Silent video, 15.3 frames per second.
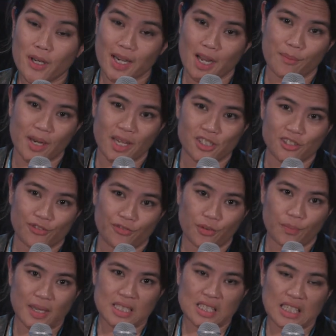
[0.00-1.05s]
a Tony
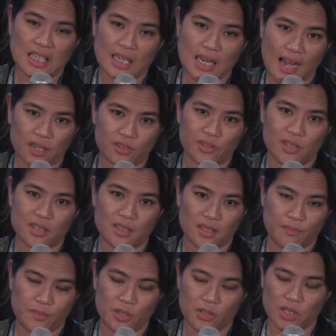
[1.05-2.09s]
nomination for Best Lead
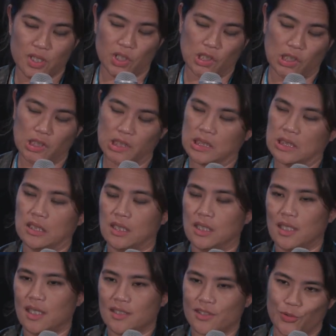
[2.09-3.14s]
Actress in a Musical.
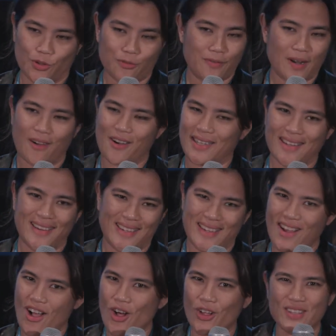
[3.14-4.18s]
So we're very
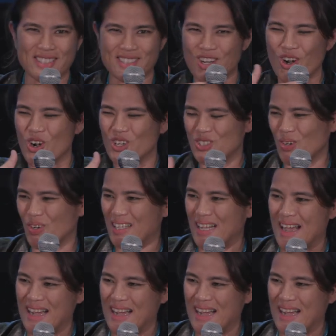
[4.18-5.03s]
lucky. All the stars